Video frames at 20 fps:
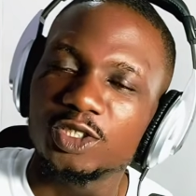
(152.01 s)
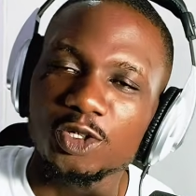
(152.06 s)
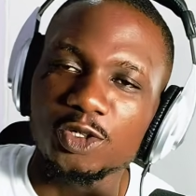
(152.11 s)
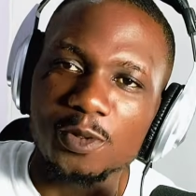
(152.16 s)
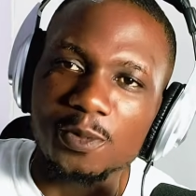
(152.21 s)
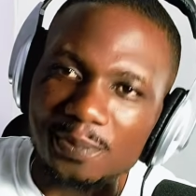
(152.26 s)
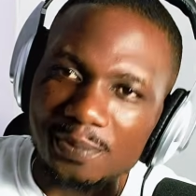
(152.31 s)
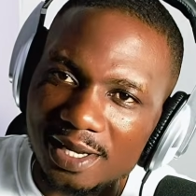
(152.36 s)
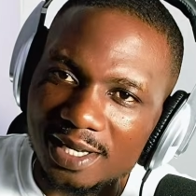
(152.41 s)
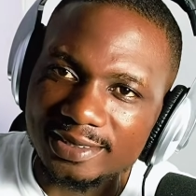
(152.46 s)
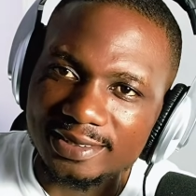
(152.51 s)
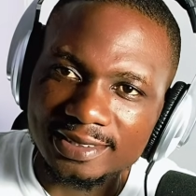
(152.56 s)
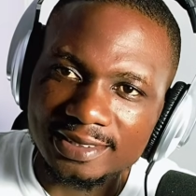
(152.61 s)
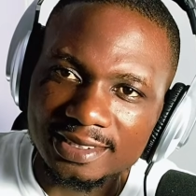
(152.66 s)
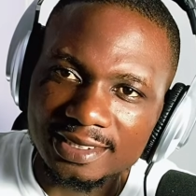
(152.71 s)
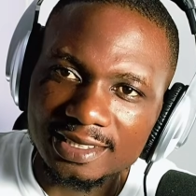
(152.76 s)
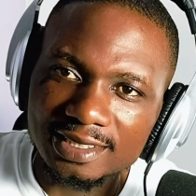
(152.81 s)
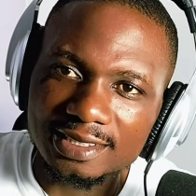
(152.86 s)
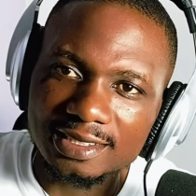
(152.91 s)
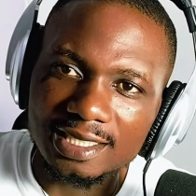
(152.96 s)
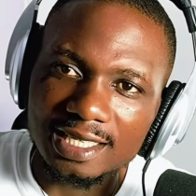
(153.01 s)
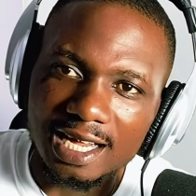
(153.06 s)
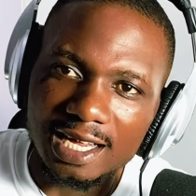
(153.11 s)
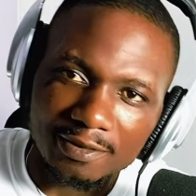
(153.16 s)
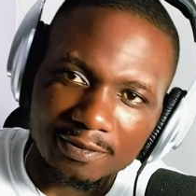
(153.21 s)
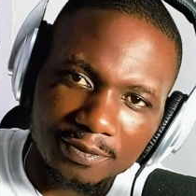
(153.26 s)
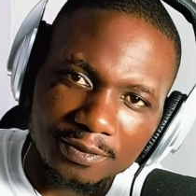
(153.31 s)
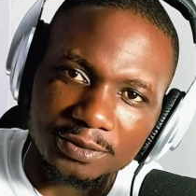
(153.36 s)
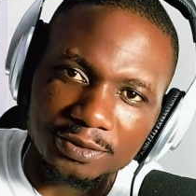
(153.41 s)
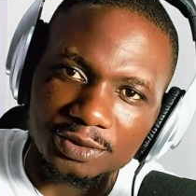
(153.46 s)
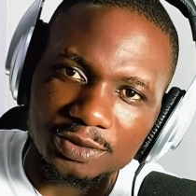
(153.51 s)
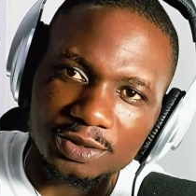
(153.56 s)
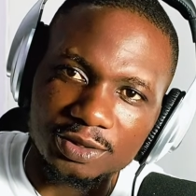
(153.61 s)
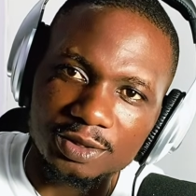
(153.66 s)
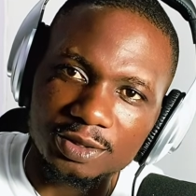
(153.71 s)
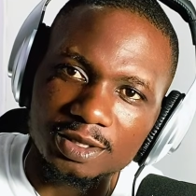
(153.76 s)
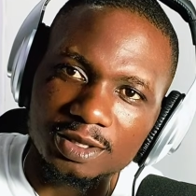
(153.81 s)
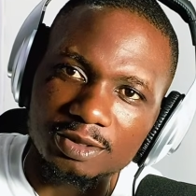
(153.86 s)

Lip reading: you practice it at first.